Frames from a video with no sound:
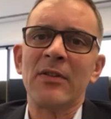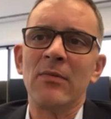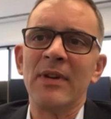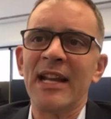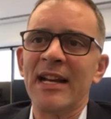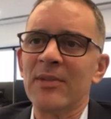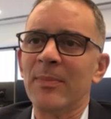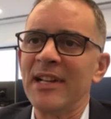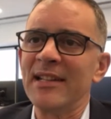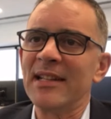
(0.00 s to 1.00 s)
So we can
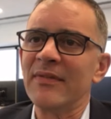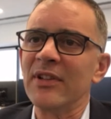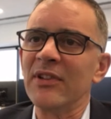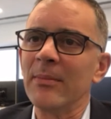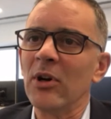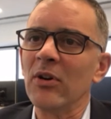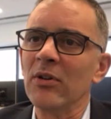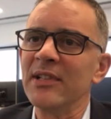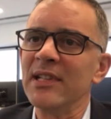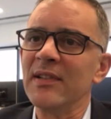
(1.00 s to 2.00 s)
explain the difference among all
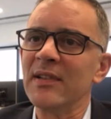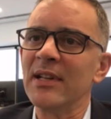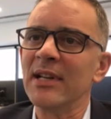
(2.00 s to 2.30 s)
these.